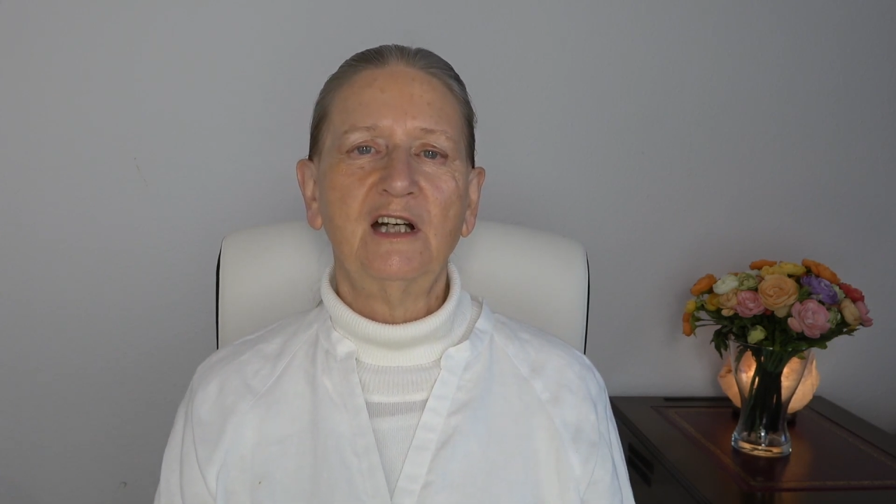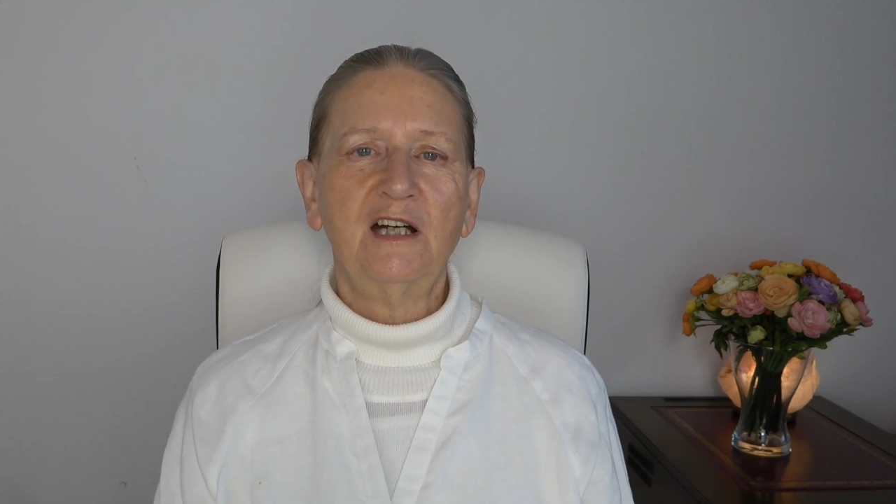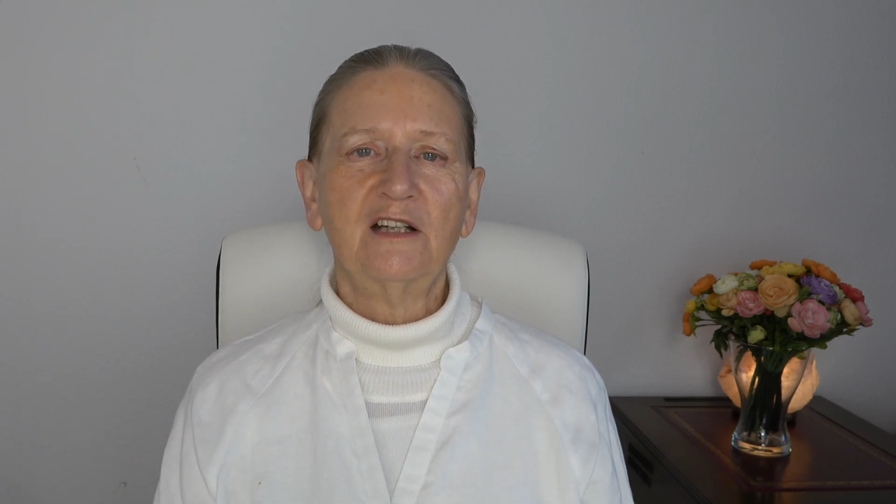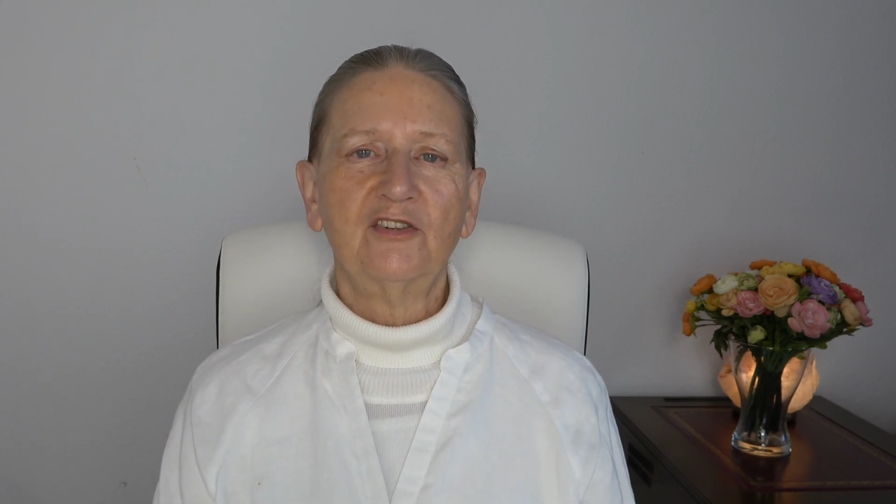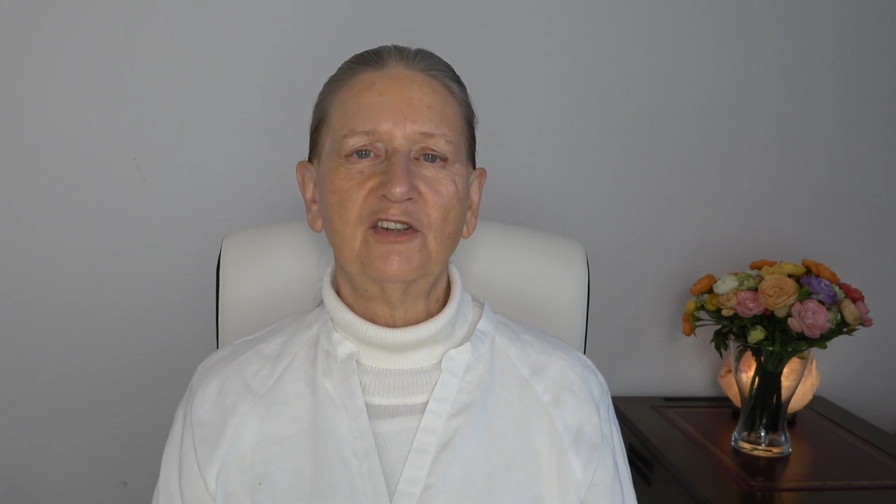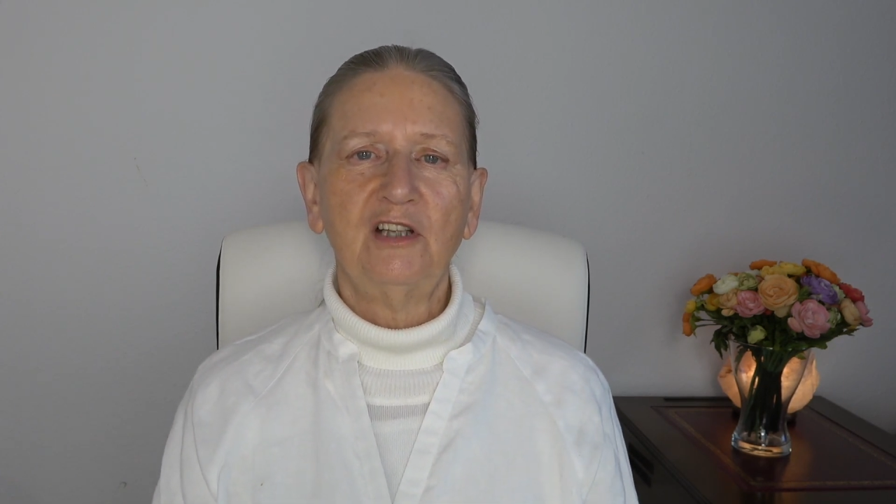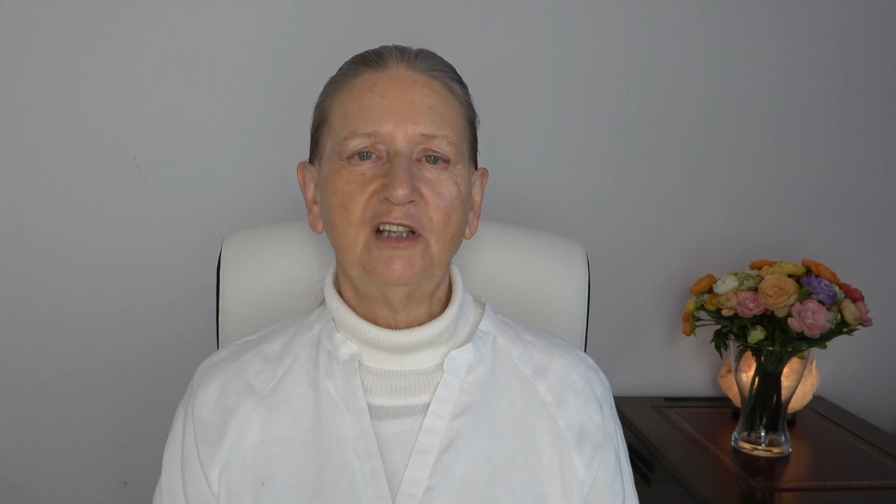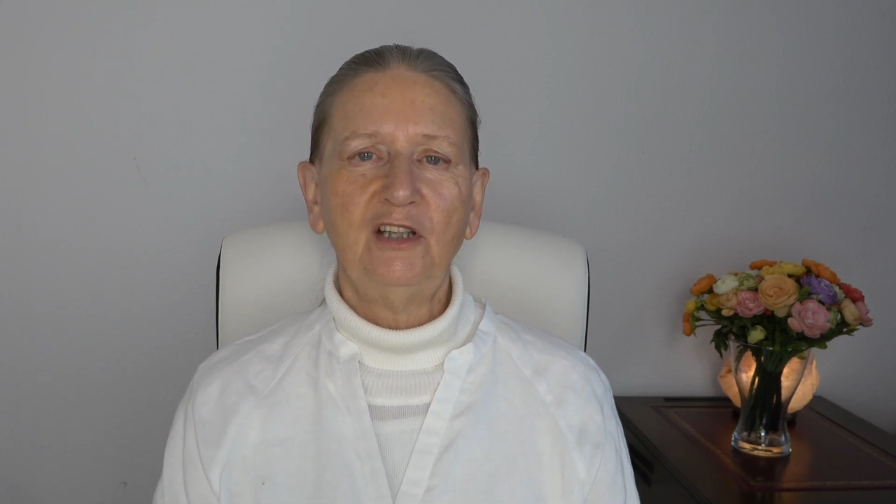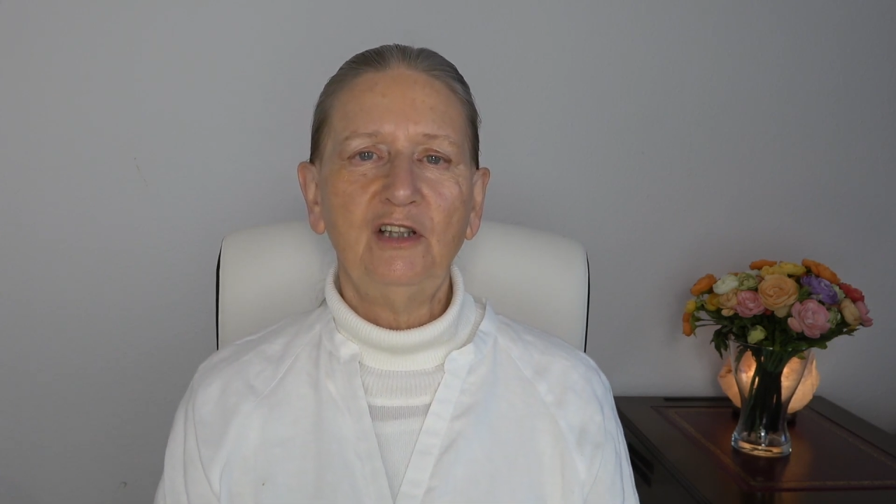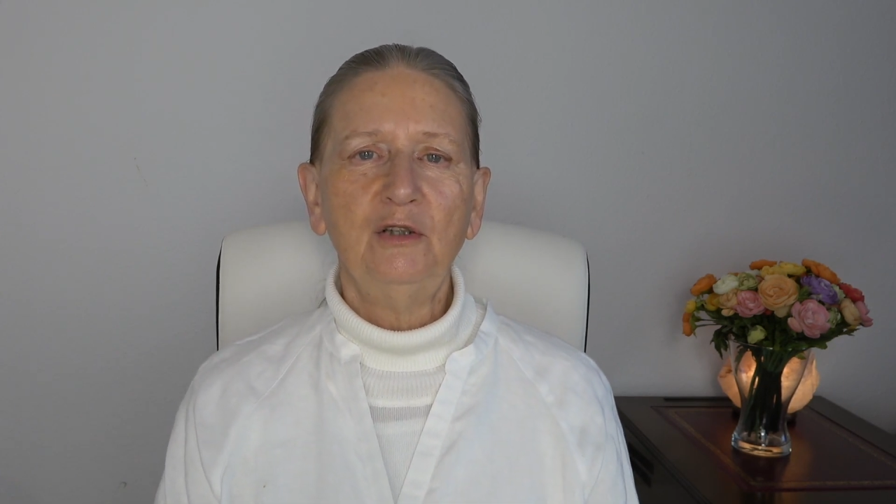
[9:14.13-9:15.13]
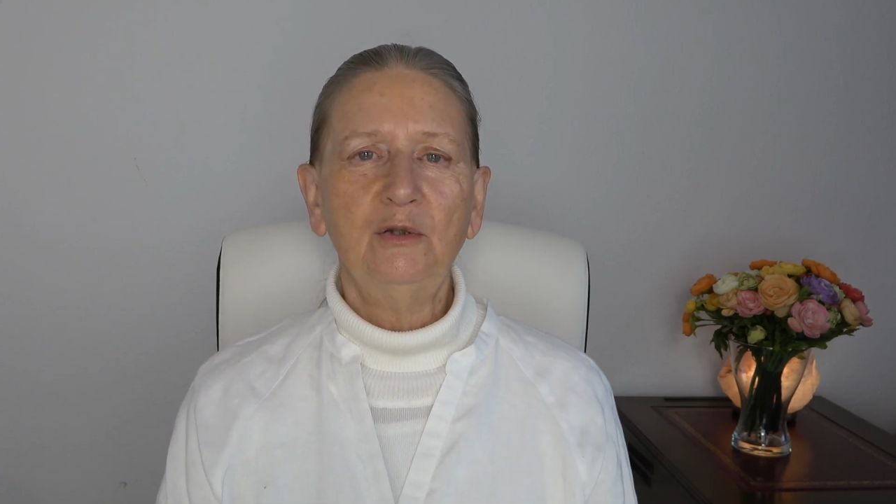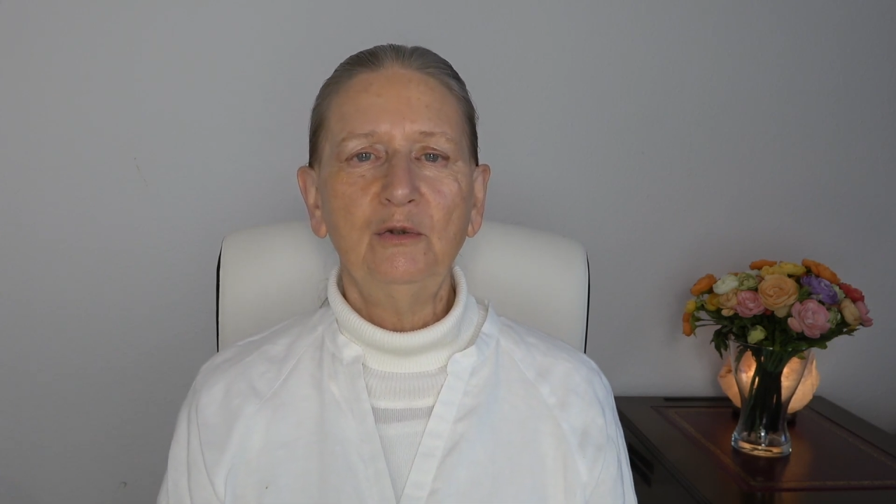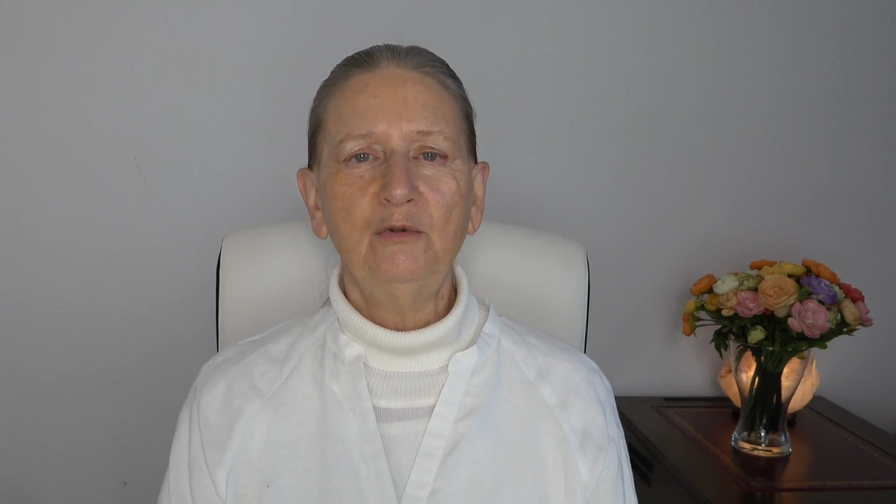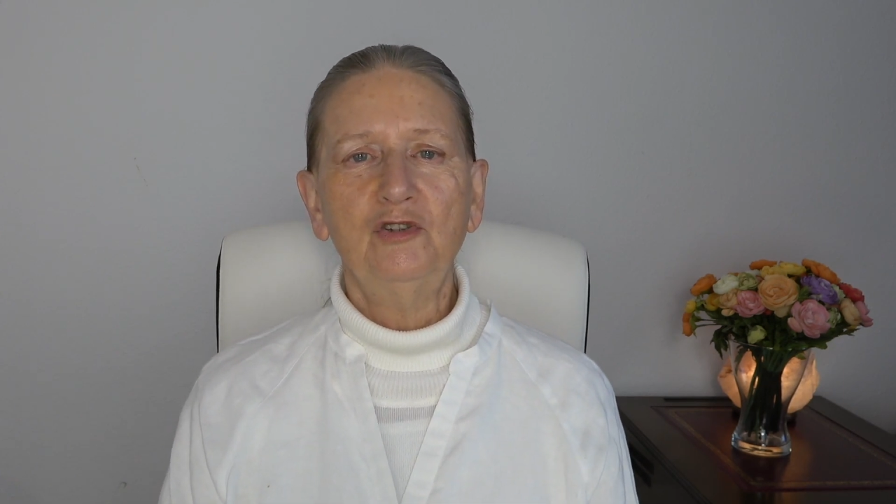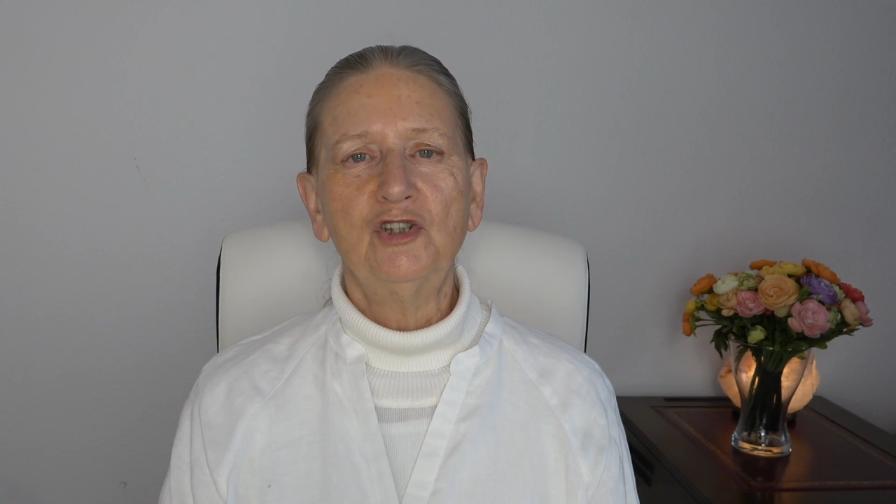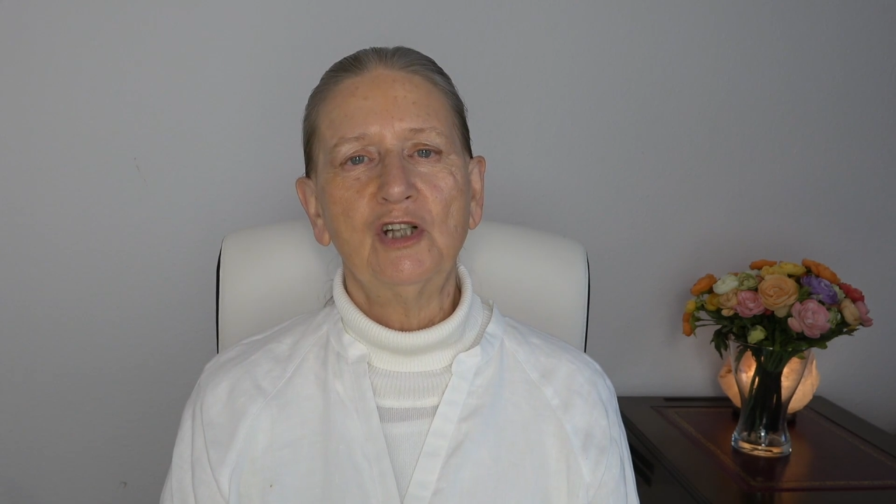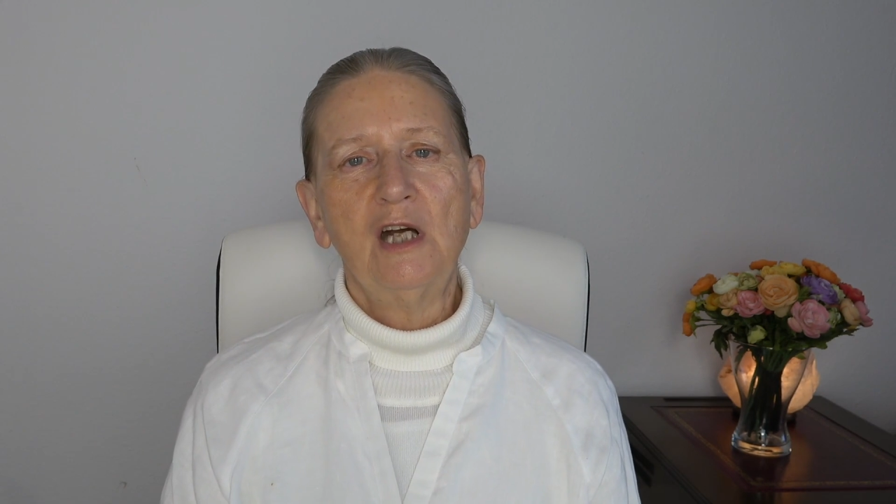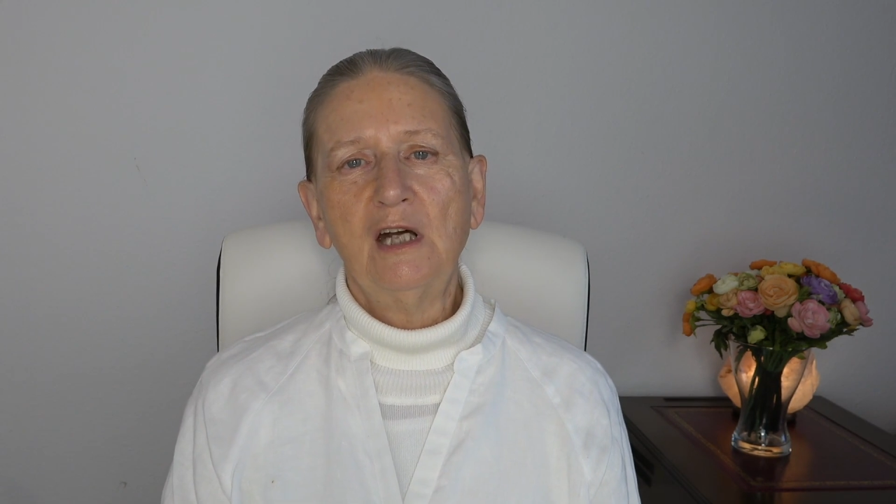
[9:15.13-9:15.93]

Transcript: as a huge